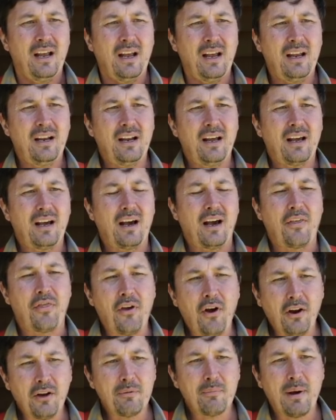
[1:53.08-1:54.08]
and I, I,
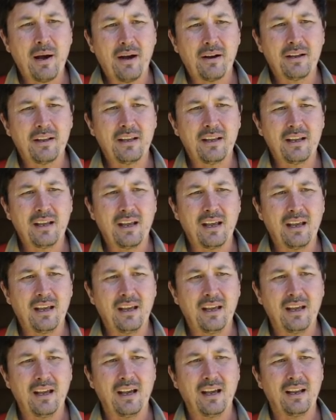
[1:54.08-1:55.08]
thought about it
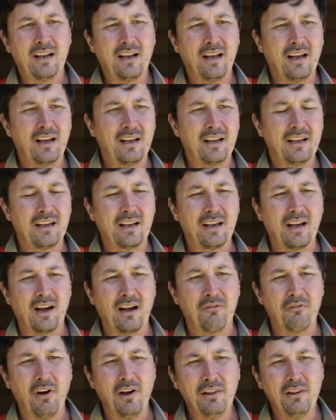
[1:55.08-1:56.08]
and, and I, it,
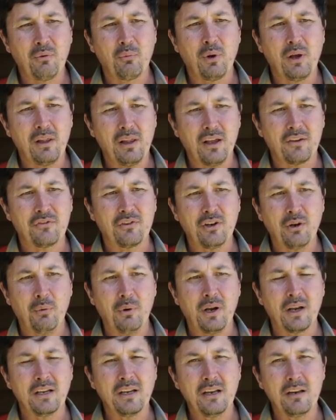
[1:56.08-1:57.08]
I finally realized you know
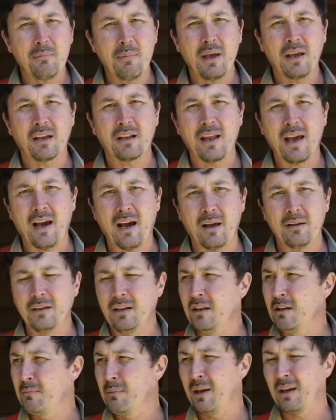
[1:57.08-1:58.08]
what I need to make an I
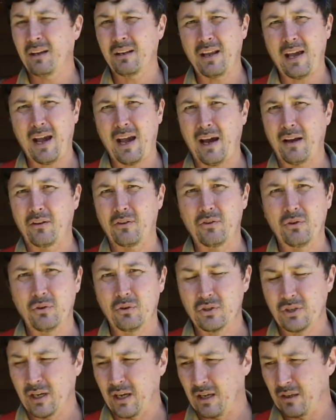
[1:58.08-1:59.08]
need to make an attitude
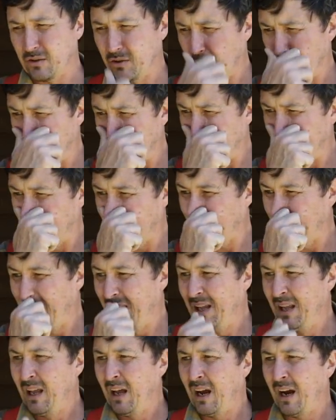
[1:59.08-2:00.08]
change
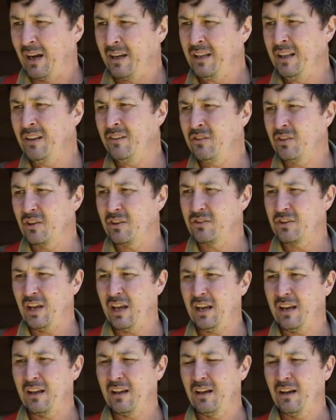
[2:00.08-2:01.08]
I need to
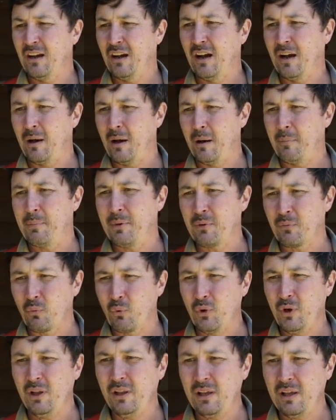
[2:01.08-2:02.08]
take I, have been
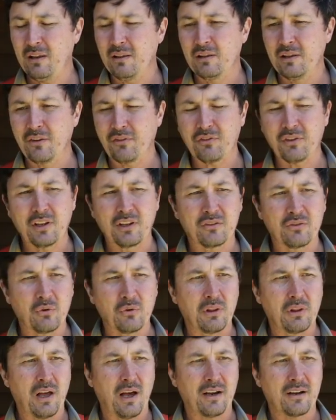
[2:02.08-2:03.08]
really listening
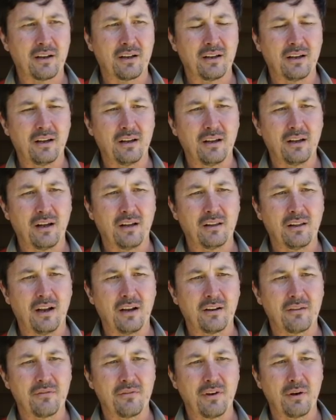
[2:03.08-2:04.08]
lot of uh, a
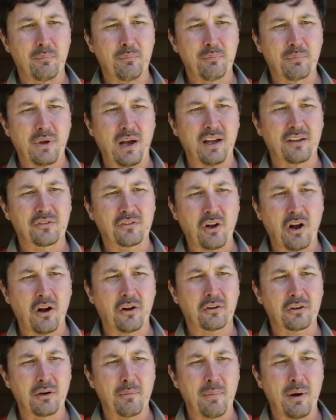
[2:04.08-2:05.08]
lot of the guys
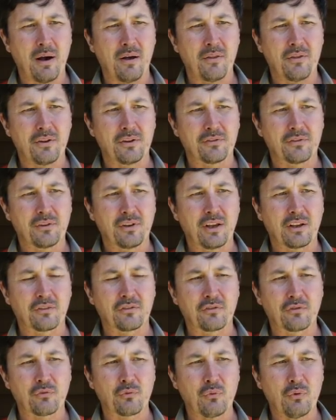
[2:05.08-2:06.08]
talking about this
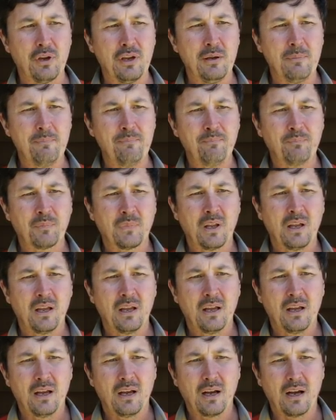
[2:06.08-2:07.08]
extreme
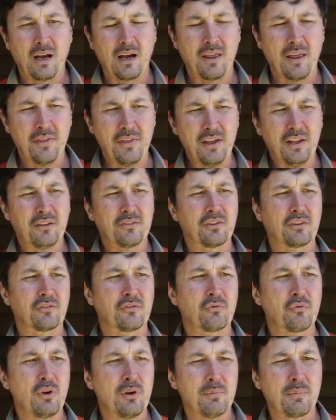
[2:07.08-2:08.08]
I, I think it's
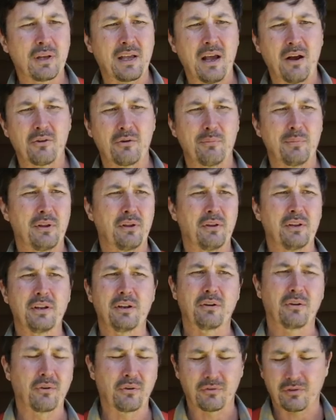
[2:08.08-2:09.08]
extreme
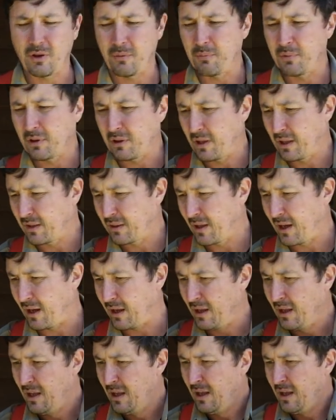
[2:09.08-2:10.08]
accountability or, or something like that
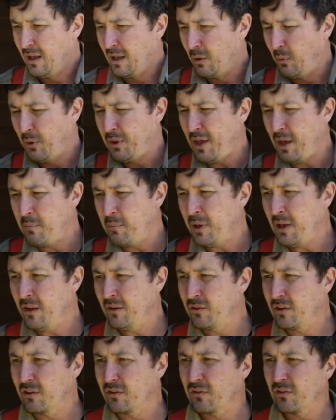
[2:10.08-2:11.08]
and what that
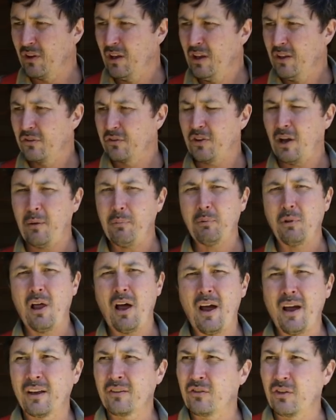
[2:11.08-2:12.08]
means is stop
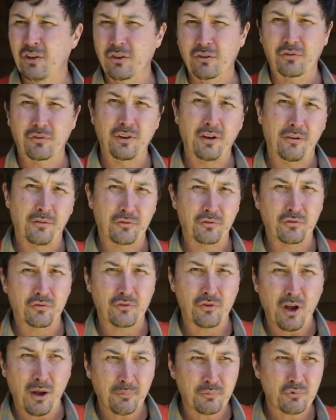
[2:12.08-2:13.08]
lying to yourself
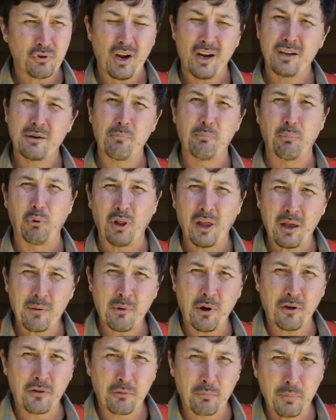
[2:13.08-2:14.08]
stop trying to blame
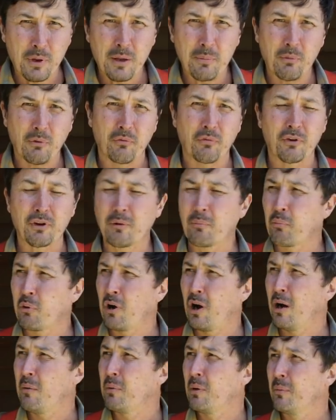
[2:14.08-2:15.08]
other people for your
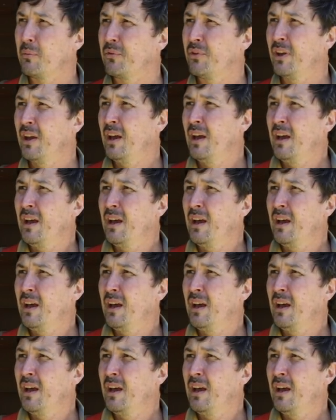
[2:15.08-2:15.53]
problems